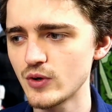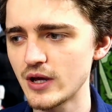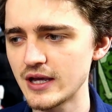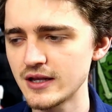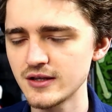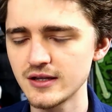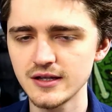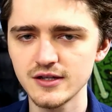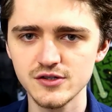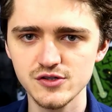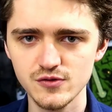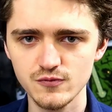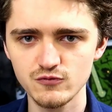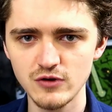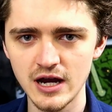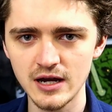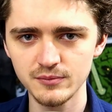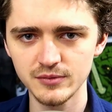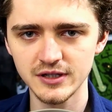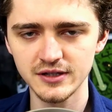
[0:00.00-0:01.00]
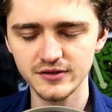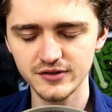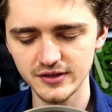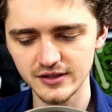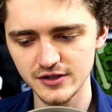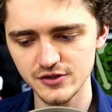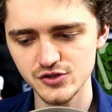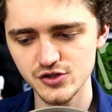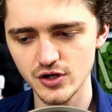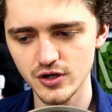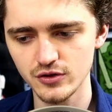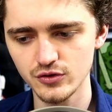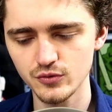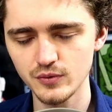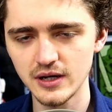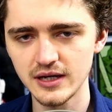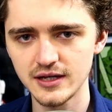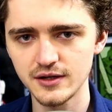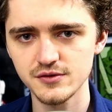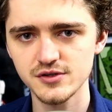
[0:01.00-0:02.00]
in his ramblings in his journal,
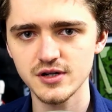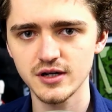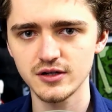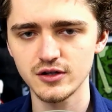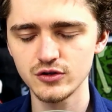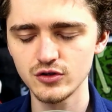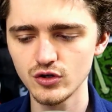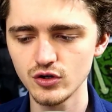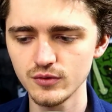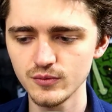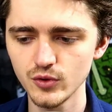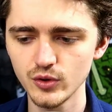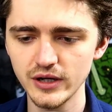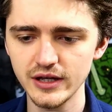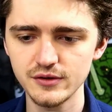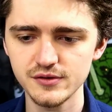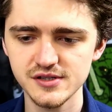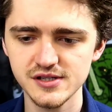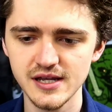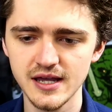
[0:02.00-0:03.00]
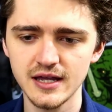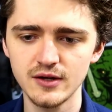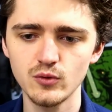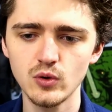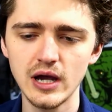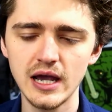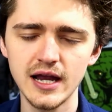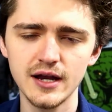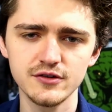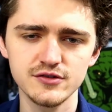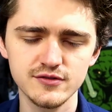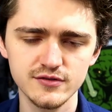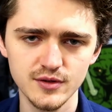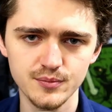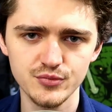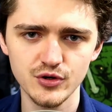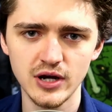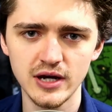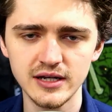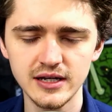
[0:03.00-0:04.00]
when he was kind of normal, he was saying what areas of the
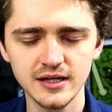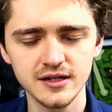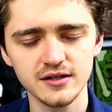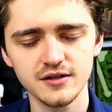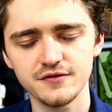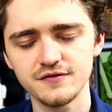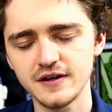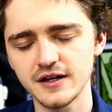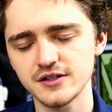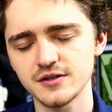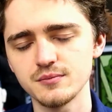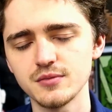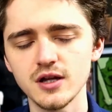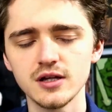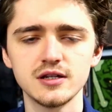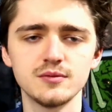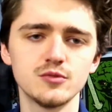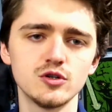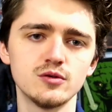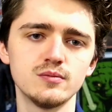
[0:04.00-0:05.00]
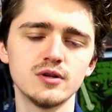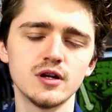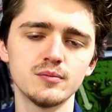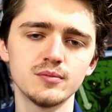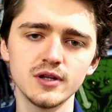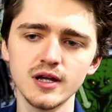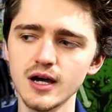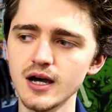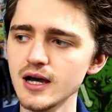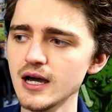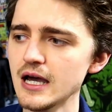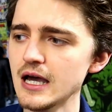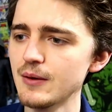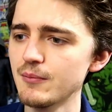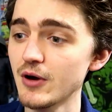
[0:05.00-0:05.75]
brain it can affect and bloody blue, blah, blah.